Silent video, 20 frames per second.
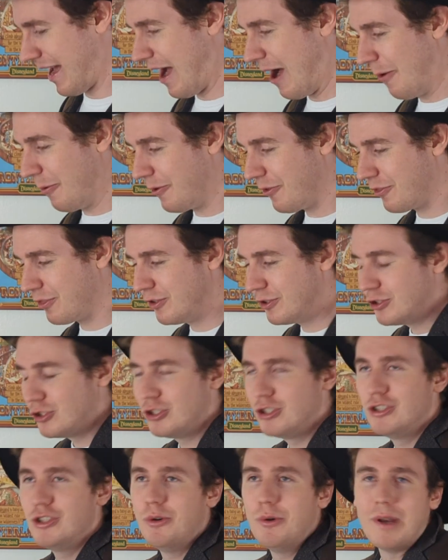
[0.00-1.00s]
how is the
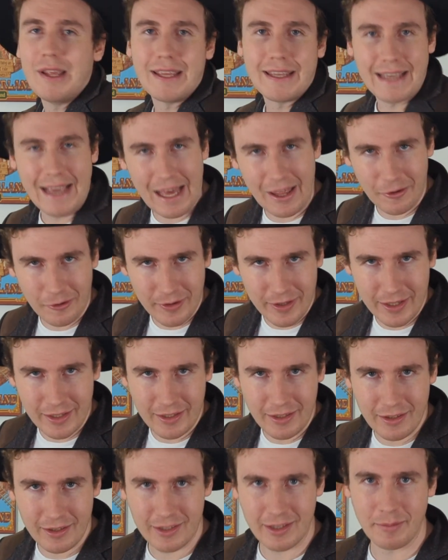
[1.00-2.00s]
shooting gallery
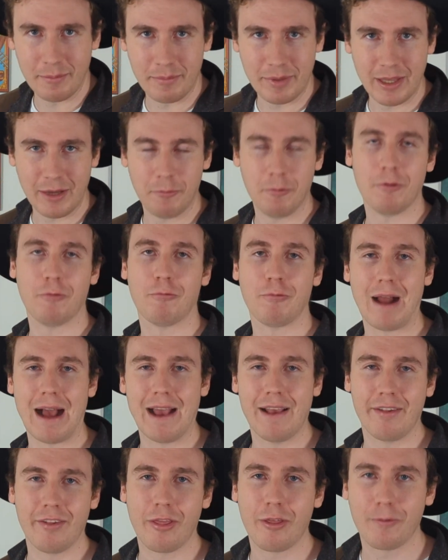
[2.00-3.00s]
going to compete with
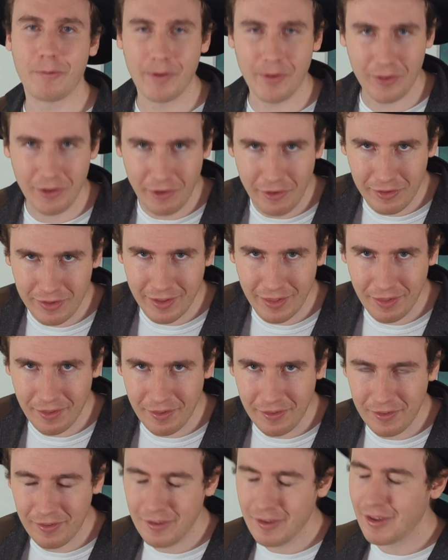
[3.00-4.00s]
Rise of the
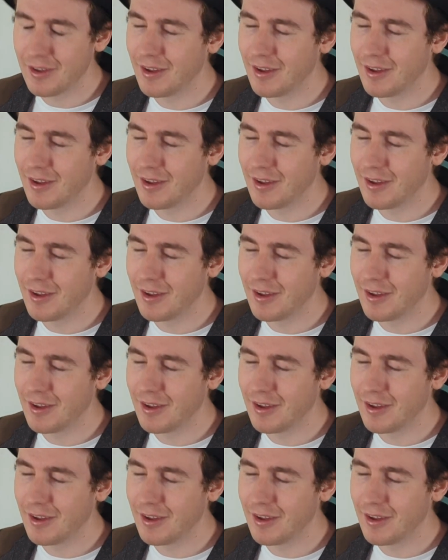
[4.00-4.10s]
Resistance?